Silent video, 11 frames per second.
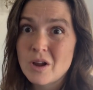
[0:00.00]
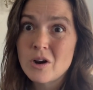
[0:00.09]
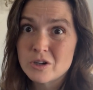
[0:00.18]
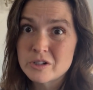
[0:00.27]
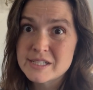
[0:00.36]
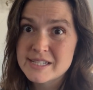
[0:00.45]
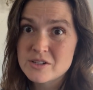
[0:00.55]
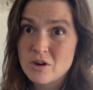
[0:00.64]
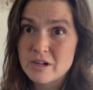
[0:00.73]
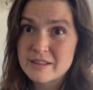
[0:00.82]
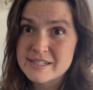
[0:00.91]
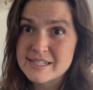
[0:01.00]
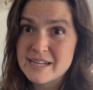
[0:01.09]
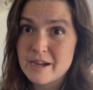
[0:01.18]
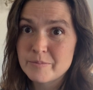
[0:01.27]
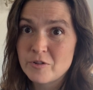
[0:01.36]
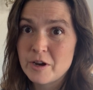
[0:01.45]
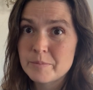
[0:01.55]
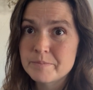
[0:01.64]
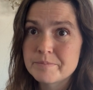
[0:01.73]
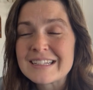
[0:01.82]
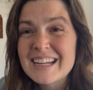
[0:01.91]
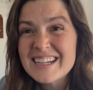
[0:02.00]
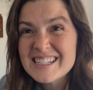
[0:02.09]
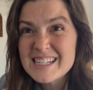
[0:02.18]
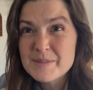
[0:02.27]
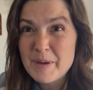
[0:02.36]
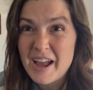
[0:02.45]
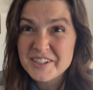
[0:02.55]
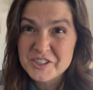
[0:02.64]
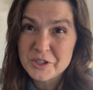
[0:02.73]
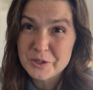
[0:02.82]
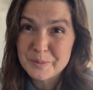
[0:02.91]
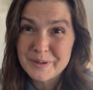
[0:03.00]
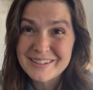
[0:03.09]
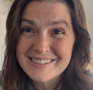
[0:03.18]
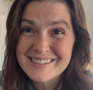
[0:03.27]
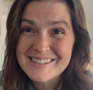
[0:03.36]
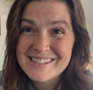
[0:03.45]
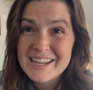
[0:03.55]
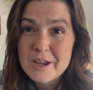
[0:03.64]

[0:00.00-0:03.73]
are good to start at this time frame. Next is bachelor buttons.